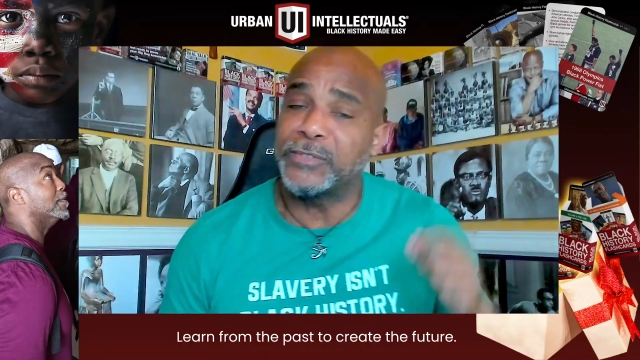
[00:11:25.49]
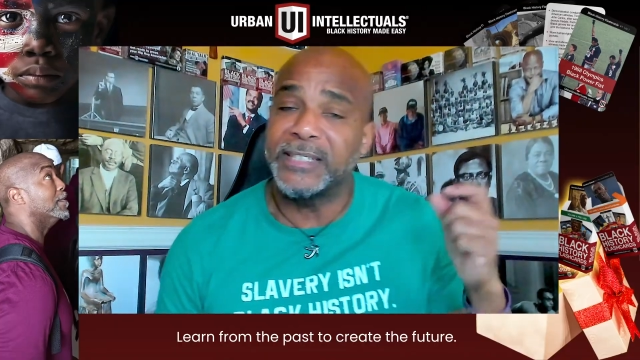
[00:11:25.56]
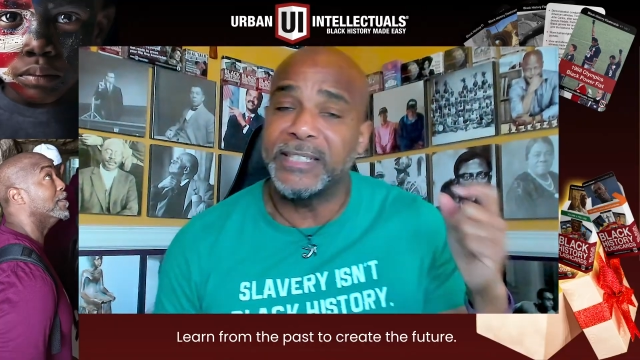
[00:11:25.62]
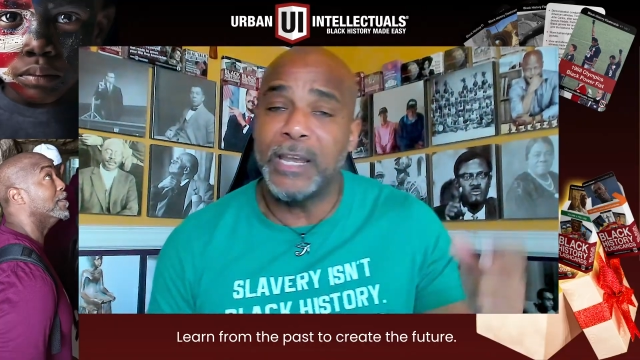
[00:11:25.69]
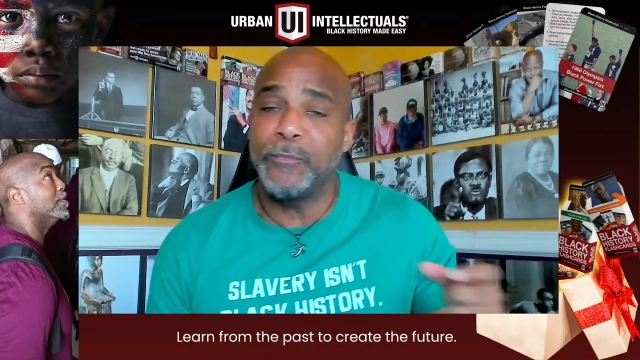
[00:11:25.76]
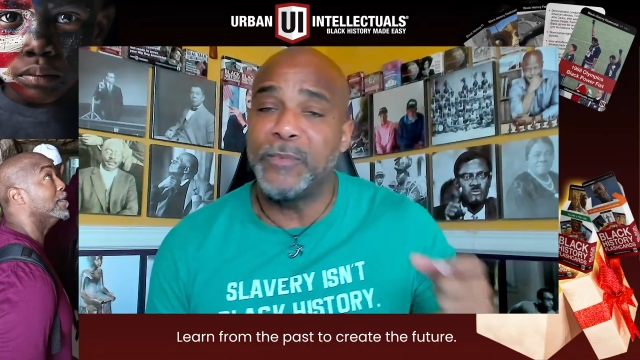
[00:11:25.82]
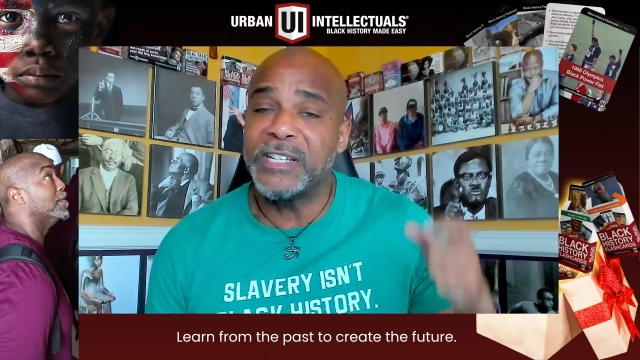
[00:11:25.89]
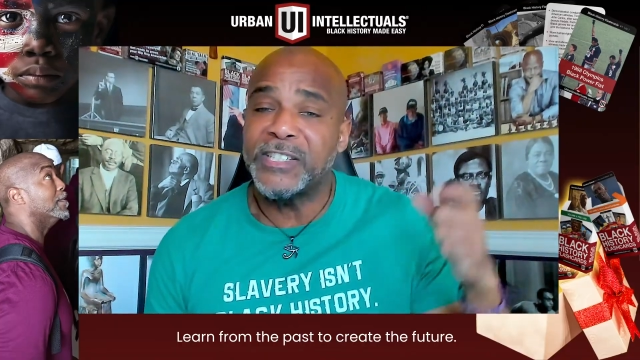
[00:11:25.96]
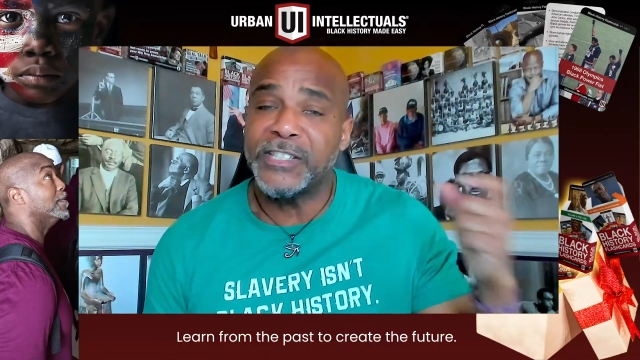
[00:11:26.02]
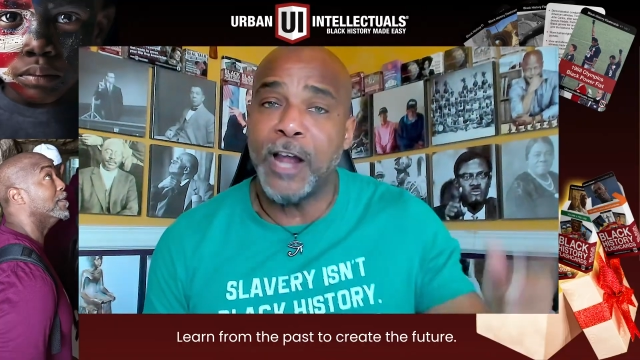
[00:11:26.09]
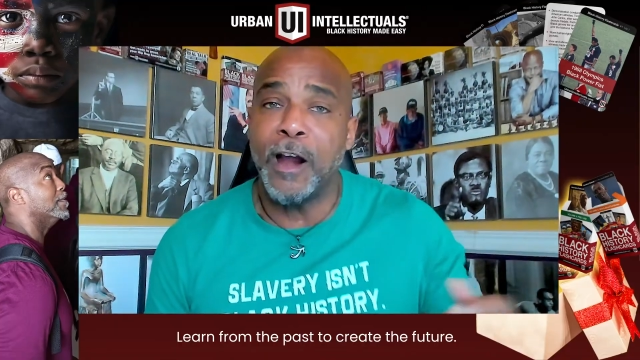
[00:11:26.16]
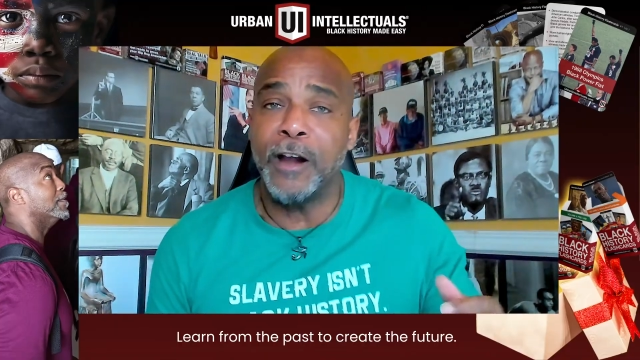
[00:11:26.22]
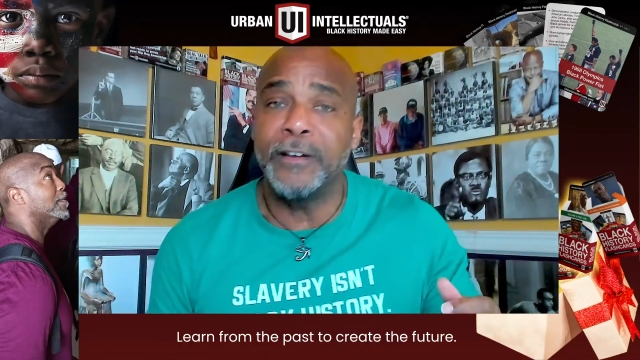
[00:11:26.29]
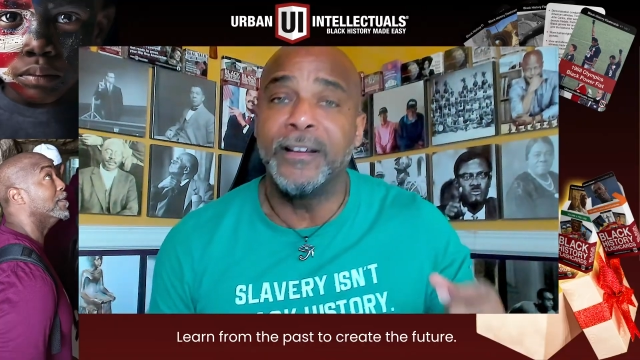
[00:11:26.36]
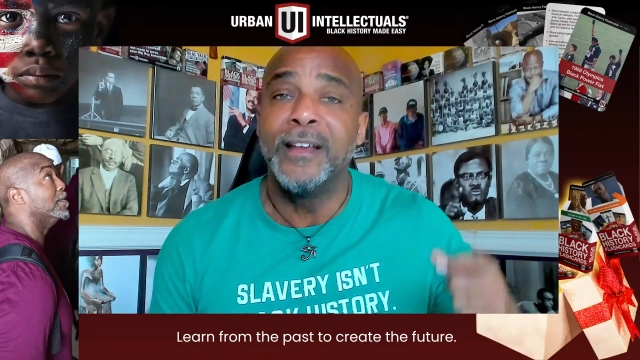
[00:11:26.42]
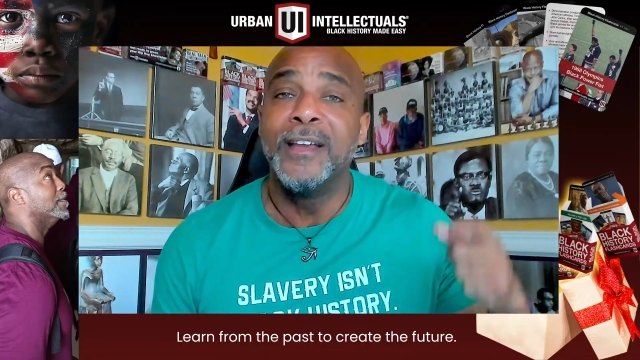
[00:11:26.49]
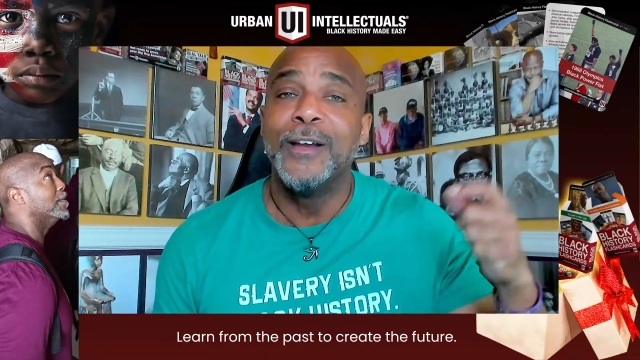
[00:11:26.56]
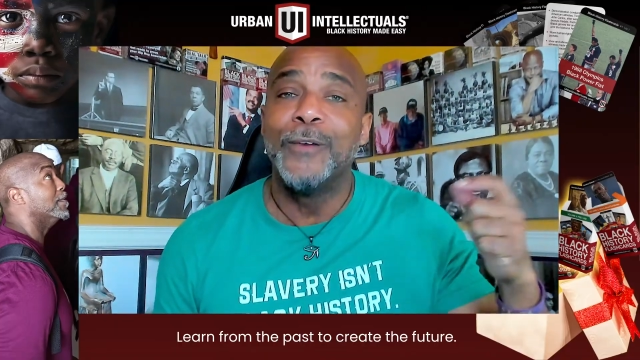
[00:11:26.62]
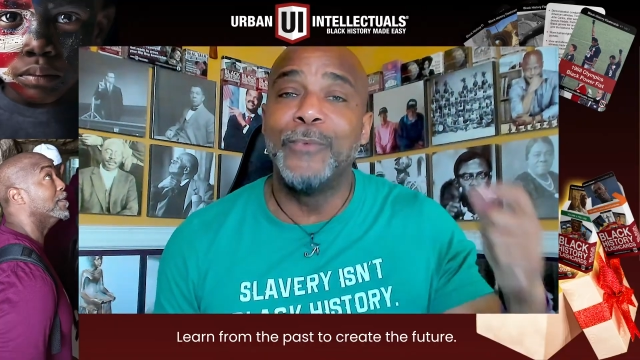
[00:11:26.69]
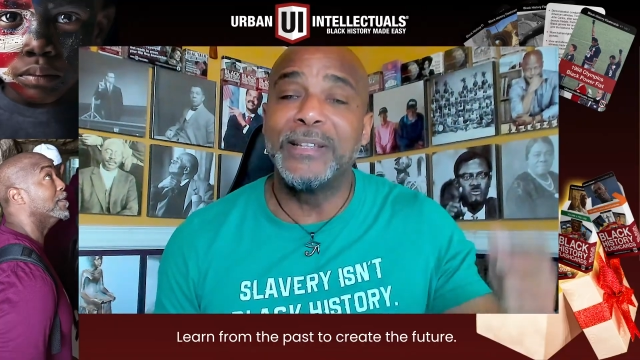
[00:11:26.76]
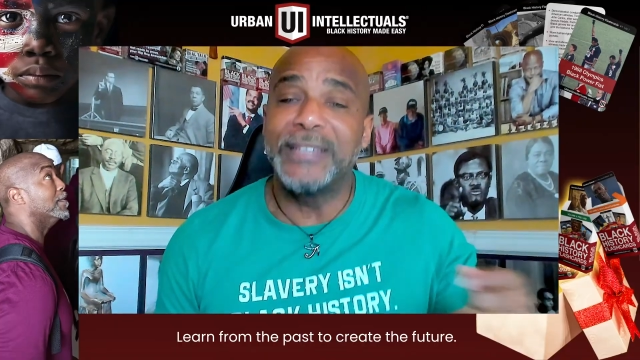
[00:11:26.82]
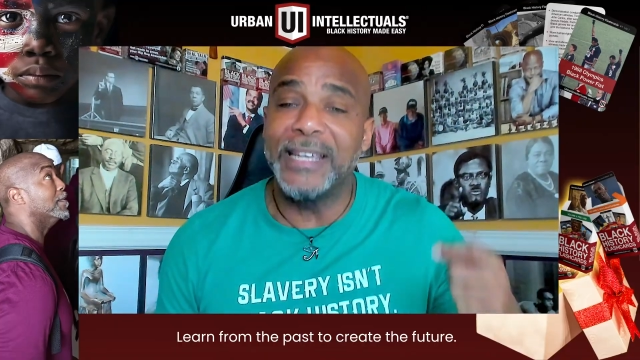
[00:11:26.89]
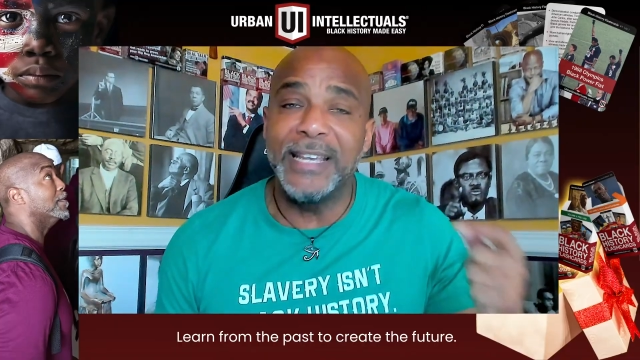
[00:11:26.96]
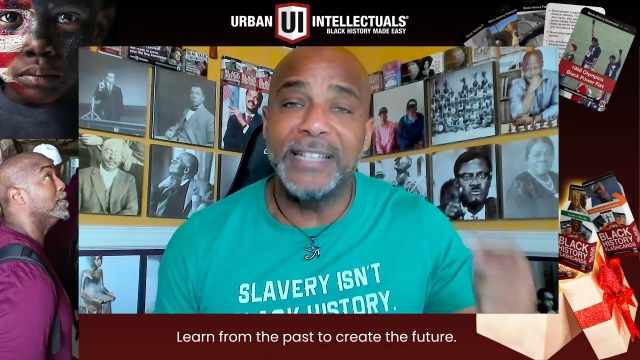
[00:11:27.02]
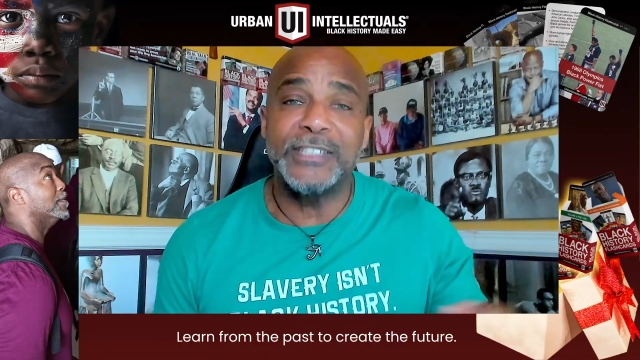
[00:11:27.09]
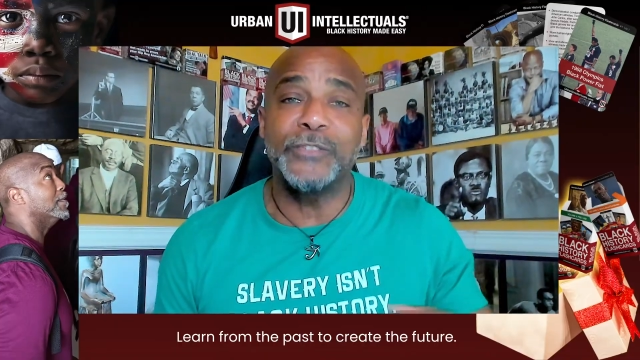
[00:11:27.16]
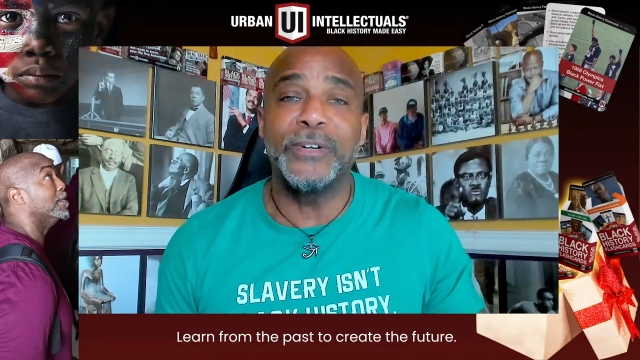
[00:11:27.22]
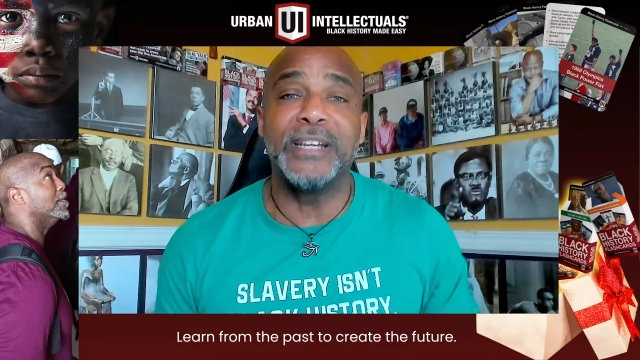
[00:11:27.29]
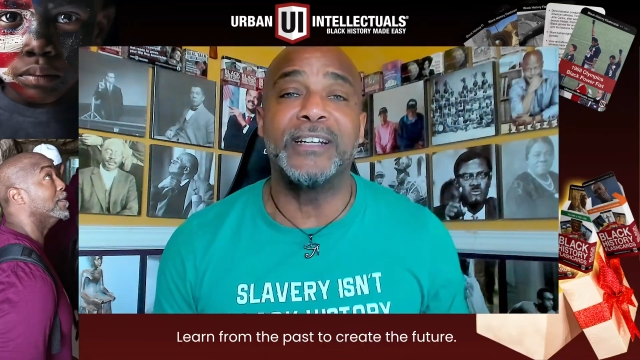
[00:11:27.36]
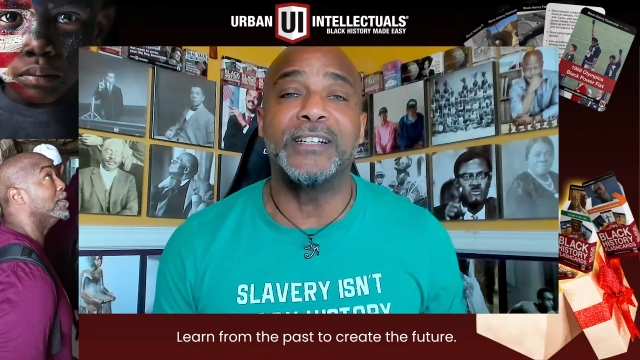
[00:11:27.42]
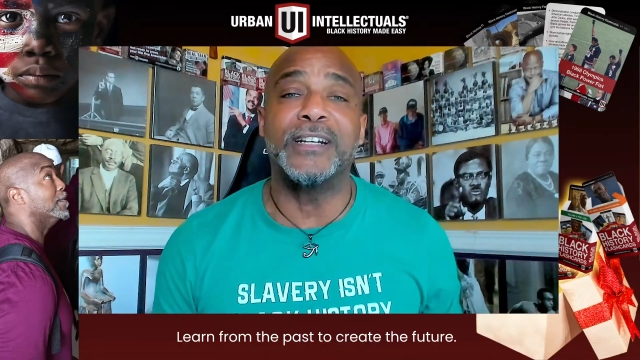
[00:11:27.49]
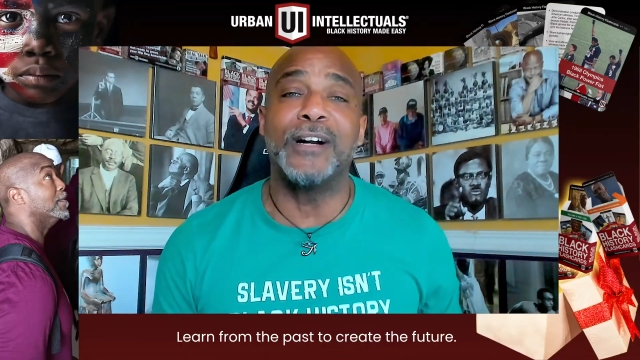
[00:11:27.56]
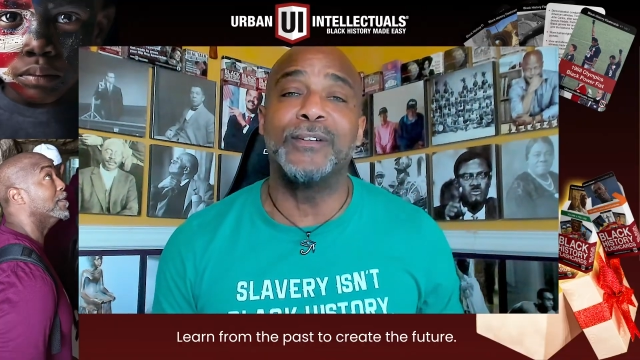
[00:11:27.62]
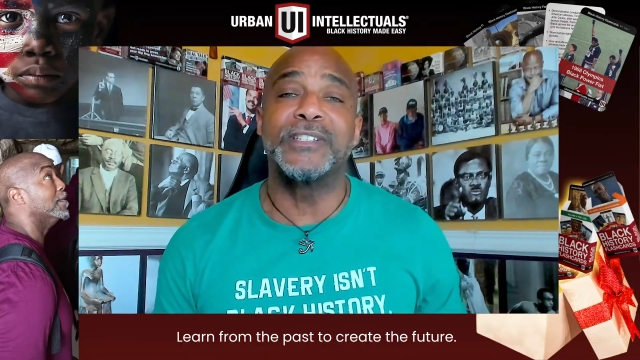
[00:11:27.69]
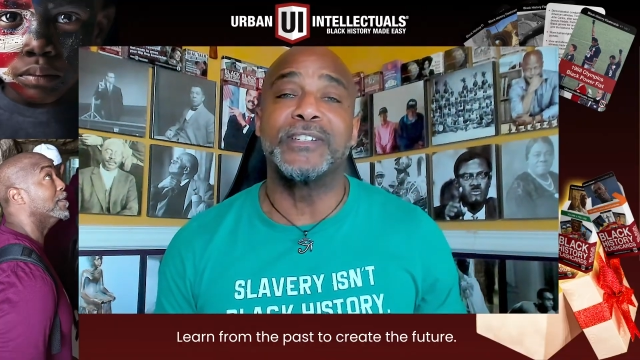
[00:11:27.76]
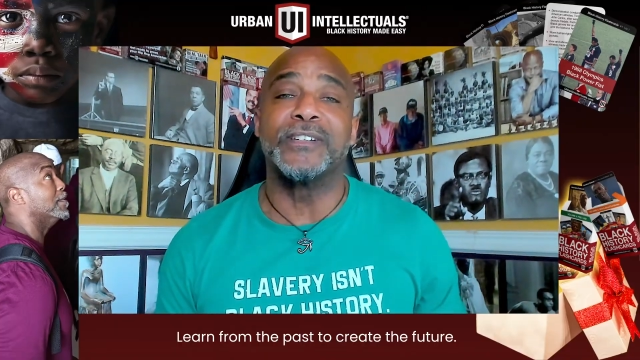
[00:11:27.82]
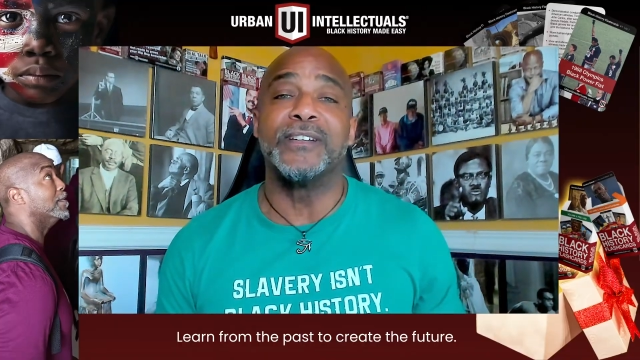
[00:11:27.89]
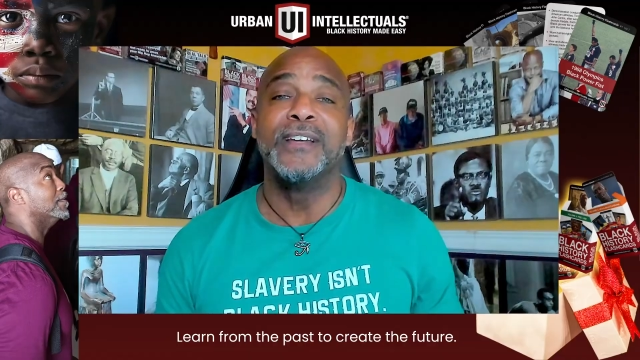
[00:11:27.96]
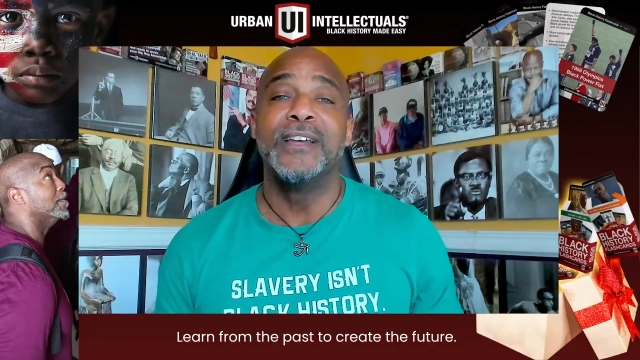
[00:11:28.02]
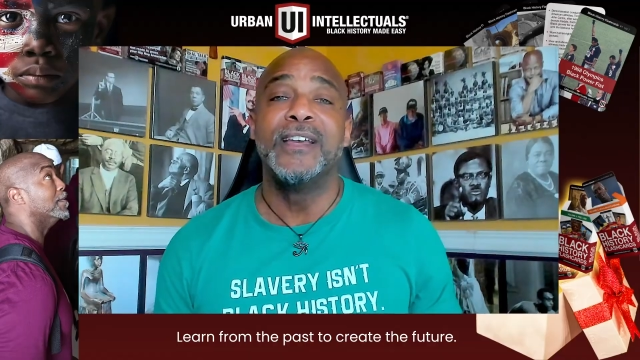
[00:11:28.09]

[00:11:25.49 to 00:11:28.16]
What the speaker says: Again, we start with the history and the culture